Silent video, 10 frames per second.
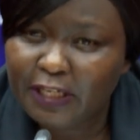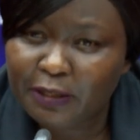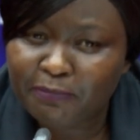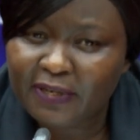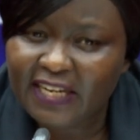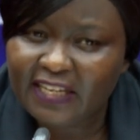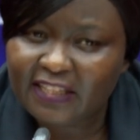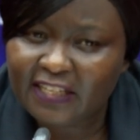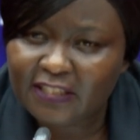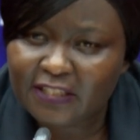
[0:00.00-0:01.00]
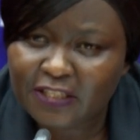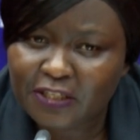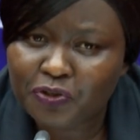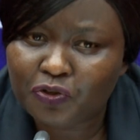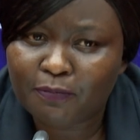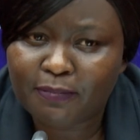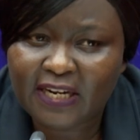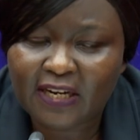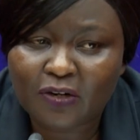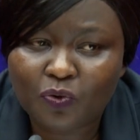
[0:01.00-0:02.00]
imply that central
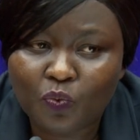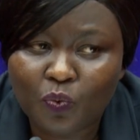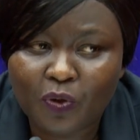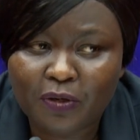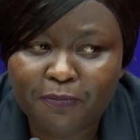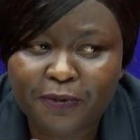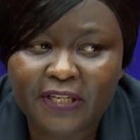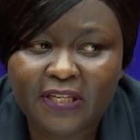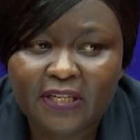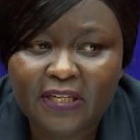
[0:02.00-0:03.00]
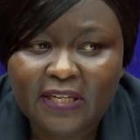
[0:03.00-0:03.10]
bank will be